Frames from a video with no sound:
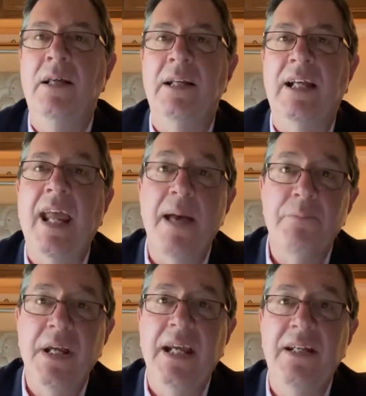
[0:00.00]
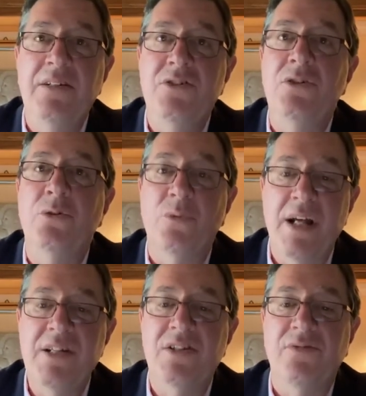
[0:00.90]
in a campaign to
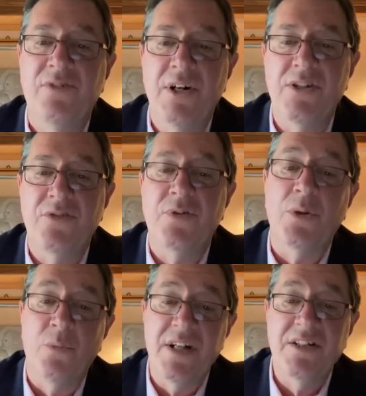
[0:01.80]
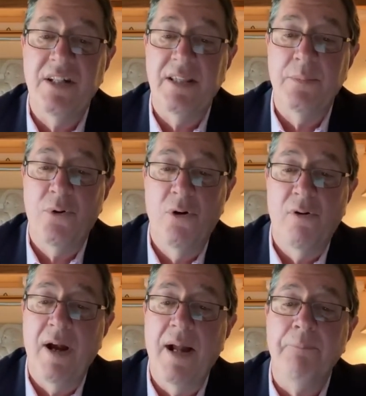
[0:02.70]
raise the funds for the rest of the
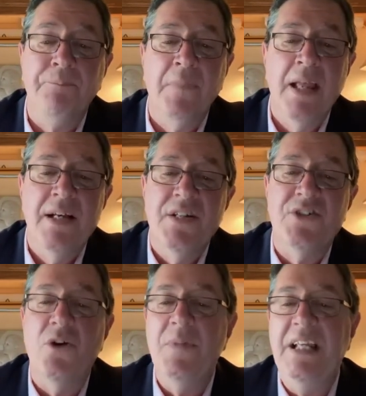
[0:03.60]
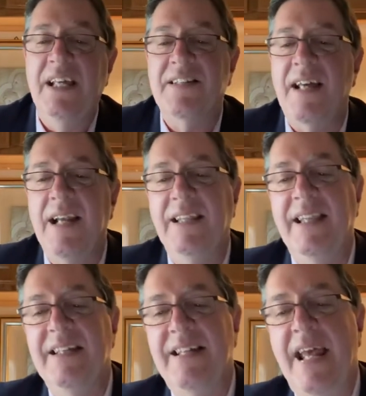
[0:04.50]
program. So many exciting
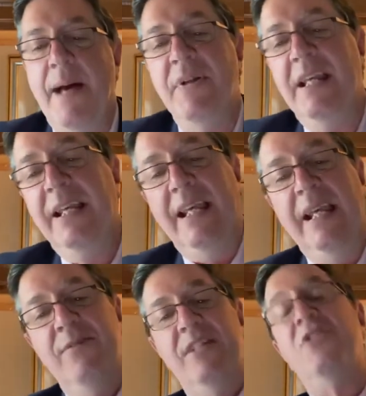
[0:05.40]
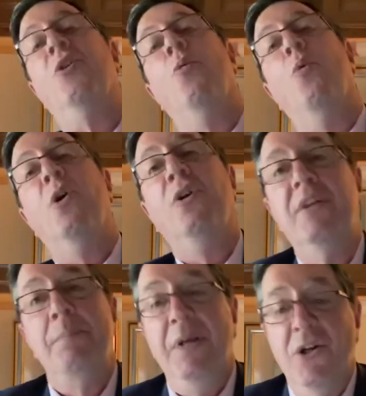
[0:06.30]
things happening, even as the
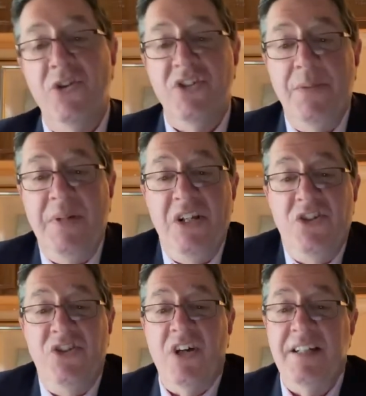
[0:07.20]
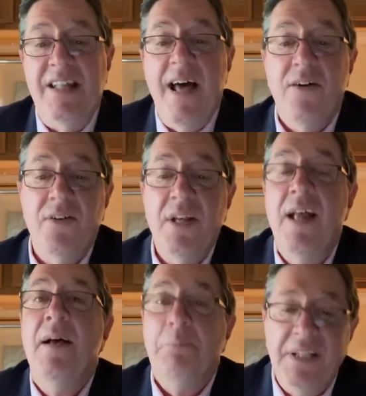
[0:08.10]
world appears to be shut down.
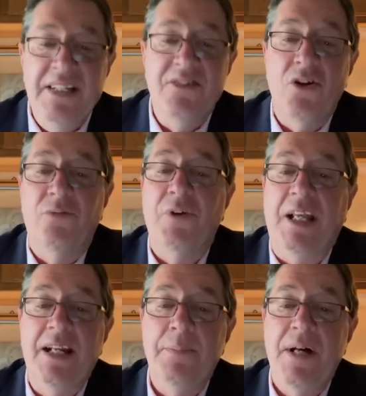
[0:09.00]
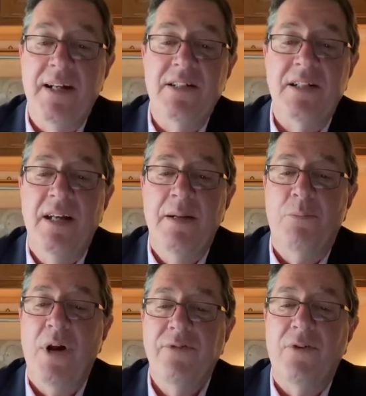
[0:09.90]
Please don't forget about us.
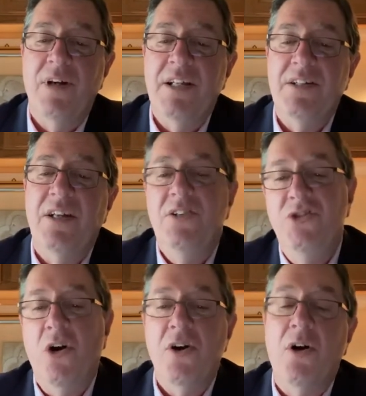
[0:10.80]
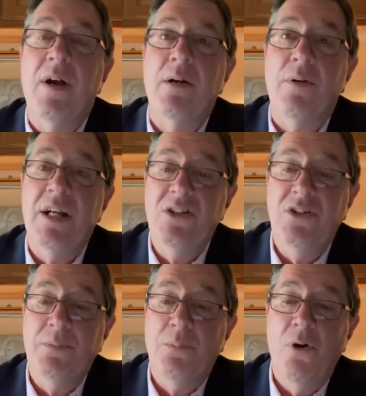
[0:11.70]
Pray for us. Join our
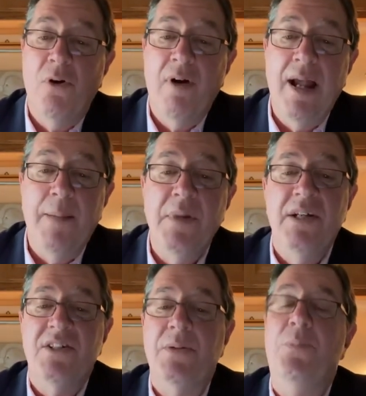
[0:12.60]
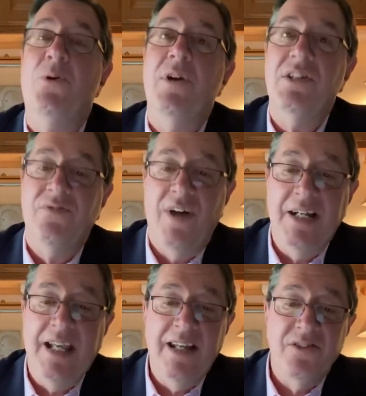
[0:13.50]
adoration program. Support us
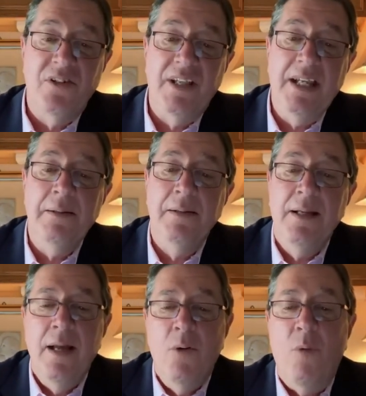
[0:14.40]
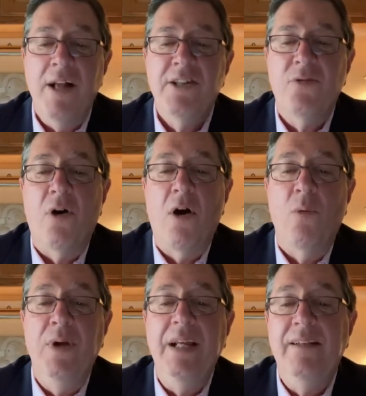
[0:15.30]
financially. Watch for our
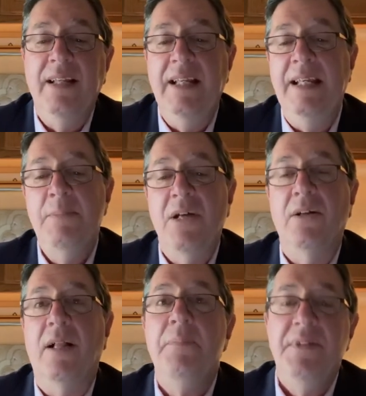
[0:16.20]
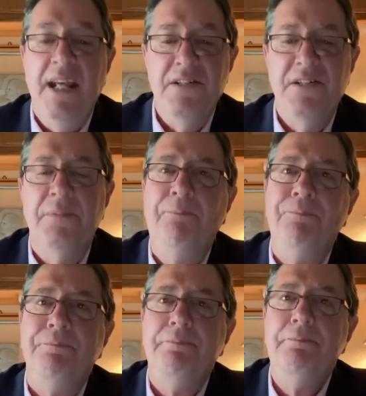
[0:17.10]
weekly email updates.
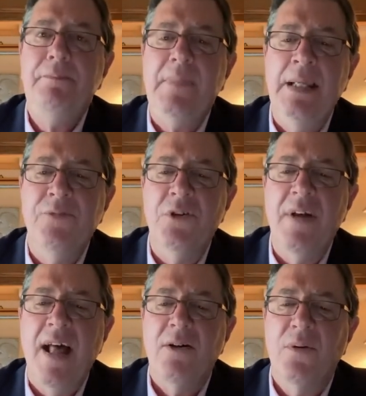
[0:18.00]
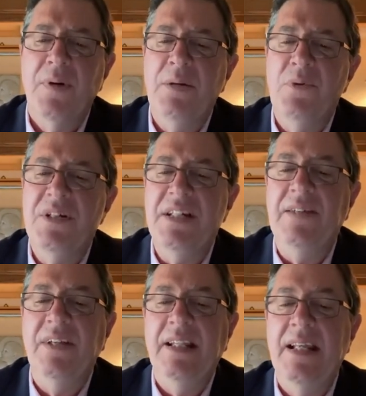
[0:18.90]
If you're not already
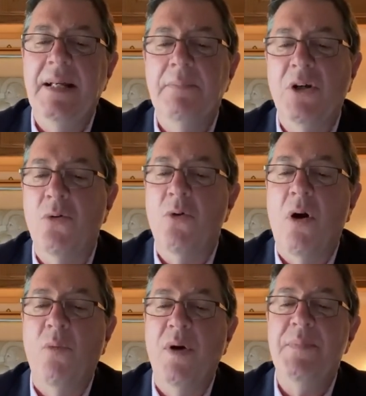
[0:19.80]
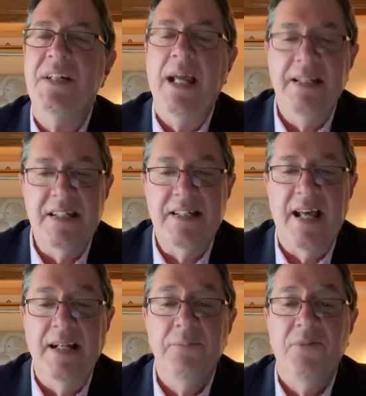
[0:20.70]
receiving them, go to our website and
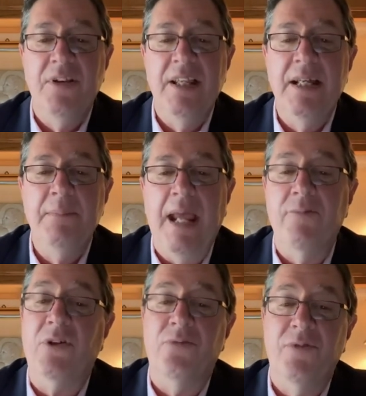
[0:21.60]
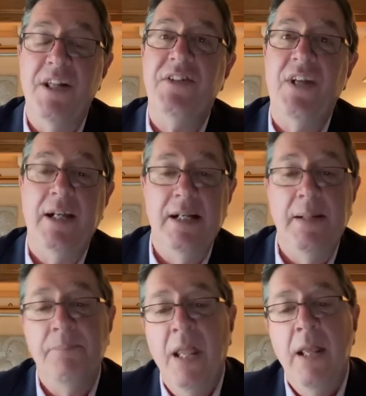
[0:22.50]
sign up for them. Have your friends sign
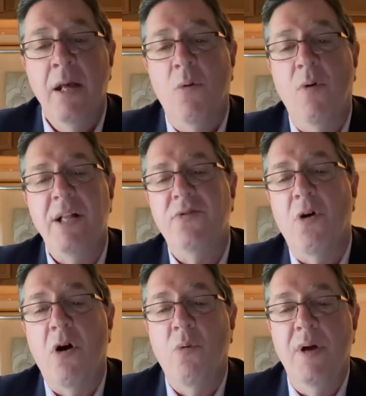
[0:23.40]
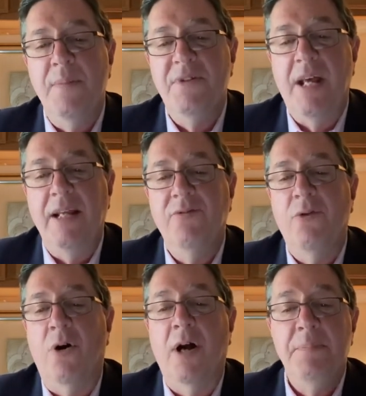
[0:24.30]
up. Watch for our website
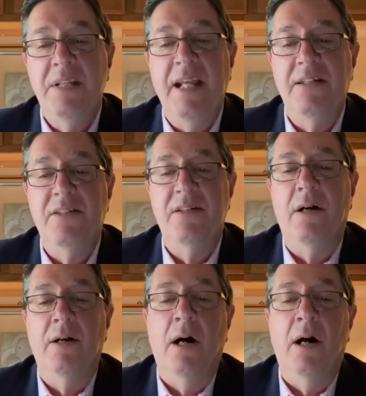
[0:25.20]
for updates